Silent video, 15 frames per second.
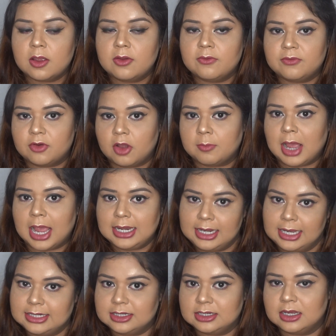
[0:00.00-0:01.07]
from
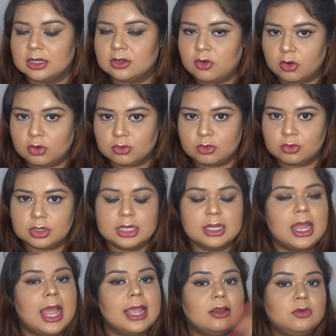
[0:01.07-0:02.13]
highlighting and contouring.
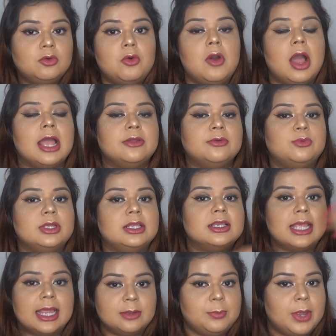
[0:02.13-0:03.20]
I know I will
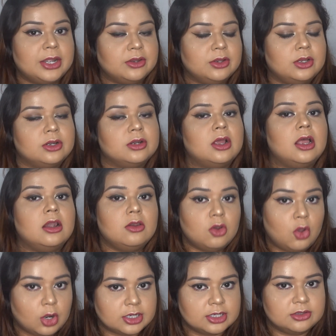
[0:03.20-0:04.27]
get better a
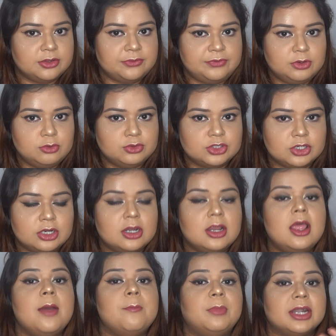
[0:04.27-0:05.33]
lot in the future,
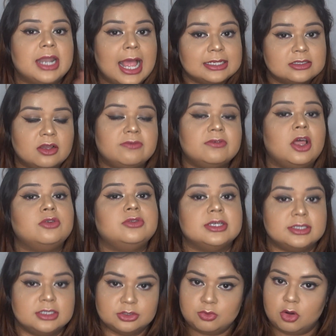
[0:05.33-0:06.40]
but as of now,
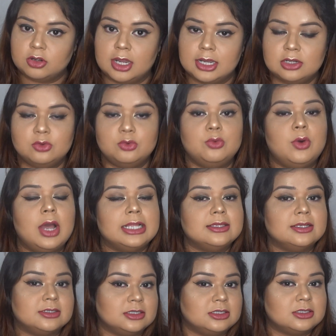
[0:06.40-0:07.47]
this is what I do and
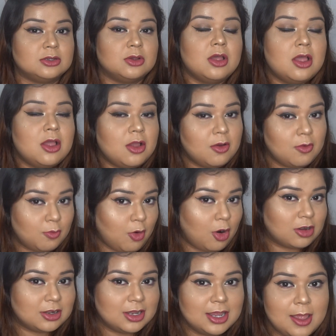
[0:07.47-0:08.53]
this is
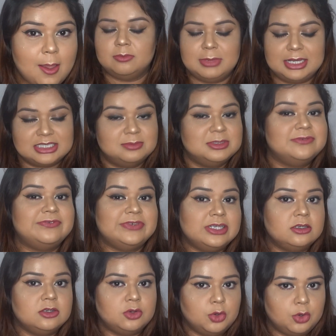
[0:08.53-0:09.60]
what makes me
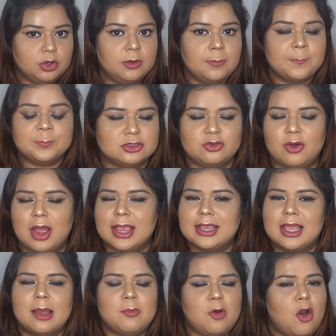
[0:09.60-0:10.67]
feel good. So I
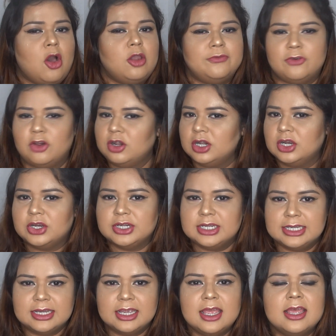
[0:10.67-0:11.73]
am all for
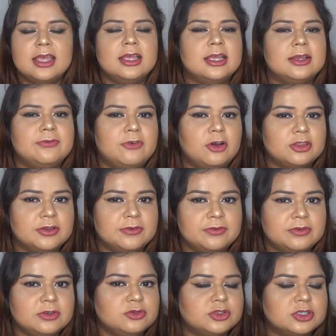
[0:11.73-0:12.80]
learning for the
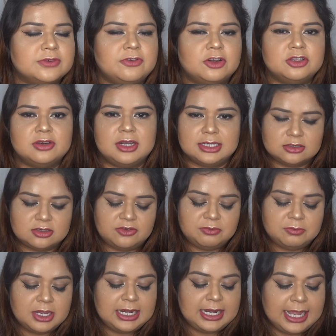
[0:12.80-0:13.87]
future, for the rest of
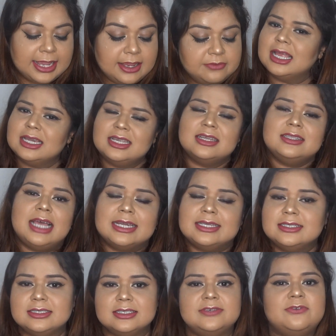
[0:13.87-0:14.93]
my life. And yeah, that
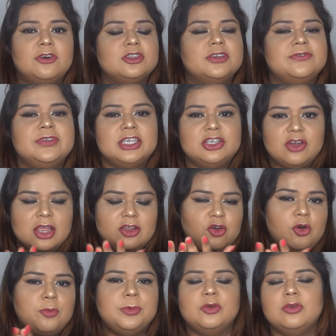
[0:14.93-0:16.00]
is it for the video. I
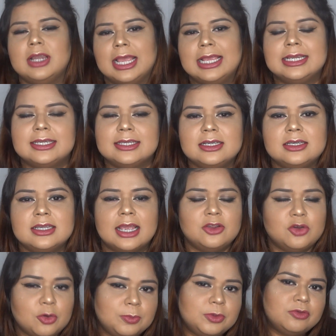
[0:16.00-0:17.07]
hope you liked it. I
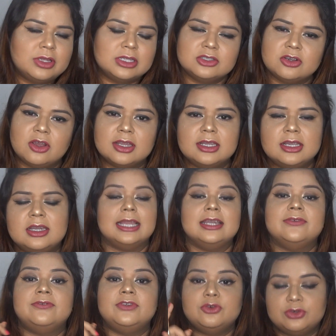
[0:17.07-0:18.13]
hope you enjoyed it. And
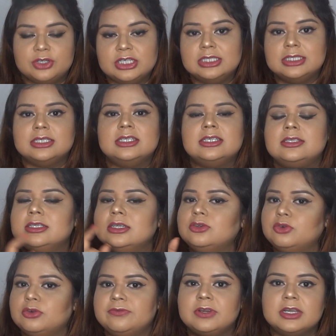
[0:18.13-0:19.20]
if you really did, then
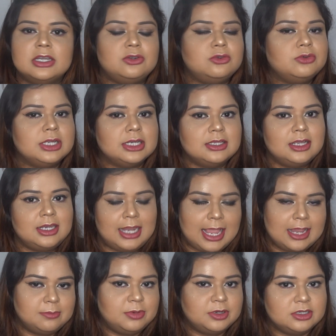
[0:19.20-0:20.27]
don't forget to hit the
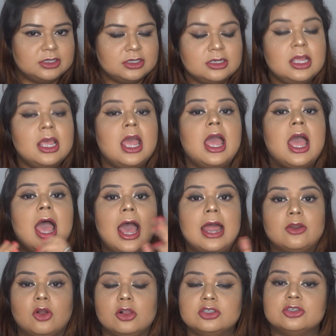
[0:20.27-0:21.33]
like button
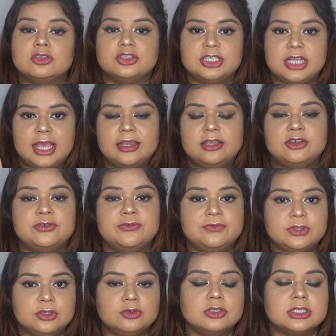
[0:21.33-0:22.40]
and also share your
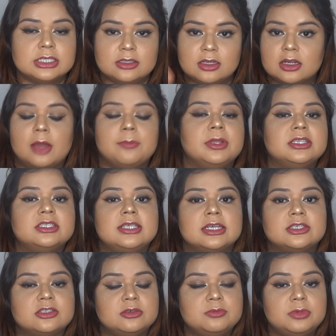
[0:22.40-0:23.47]
views in the comment
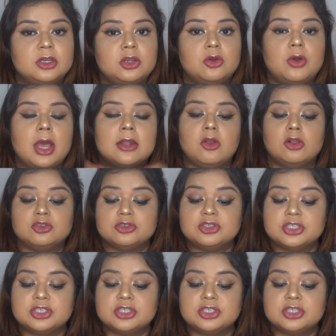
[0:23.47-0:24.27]
section below, and also